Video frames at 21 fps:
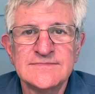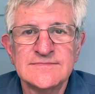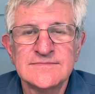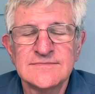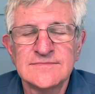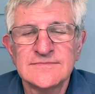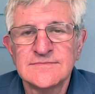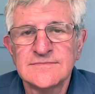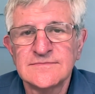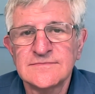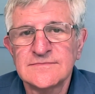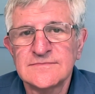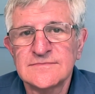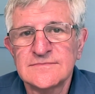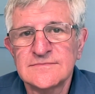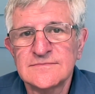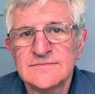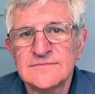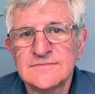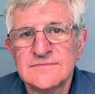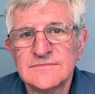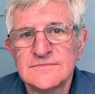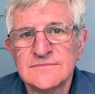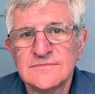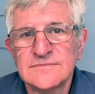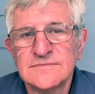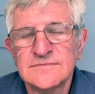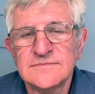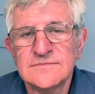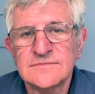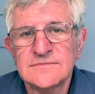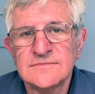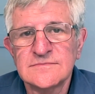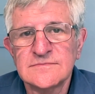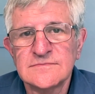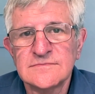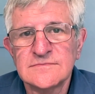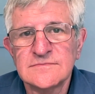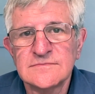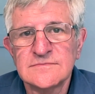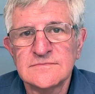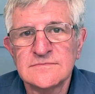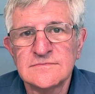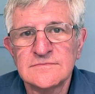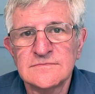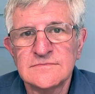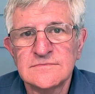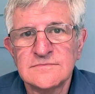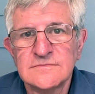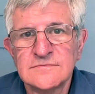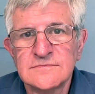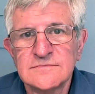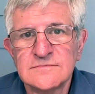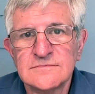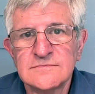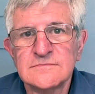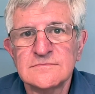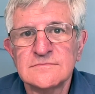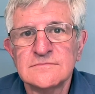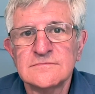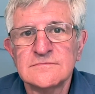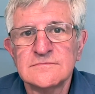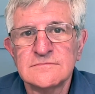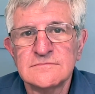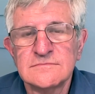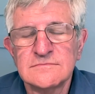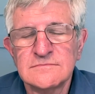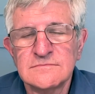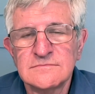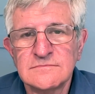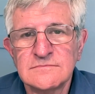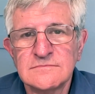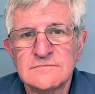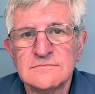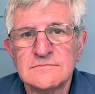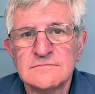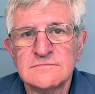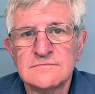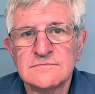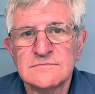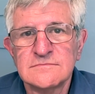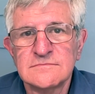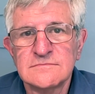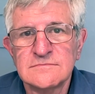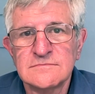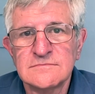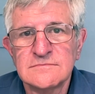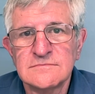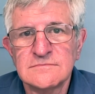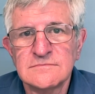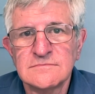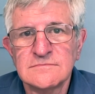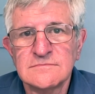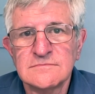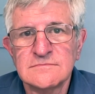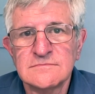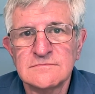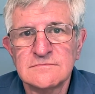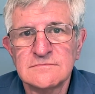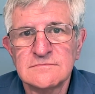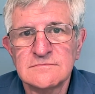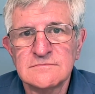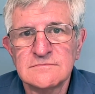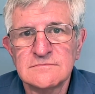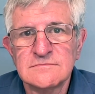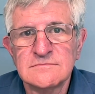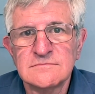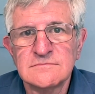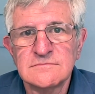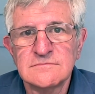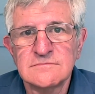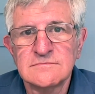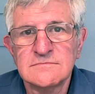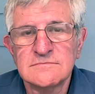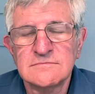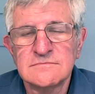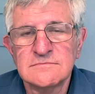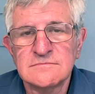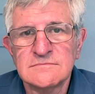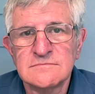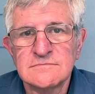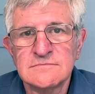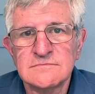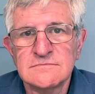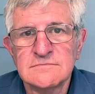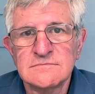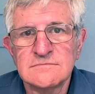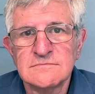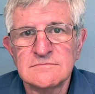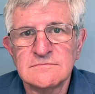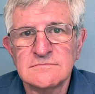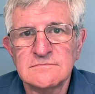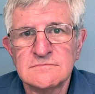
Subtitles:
(not speaking)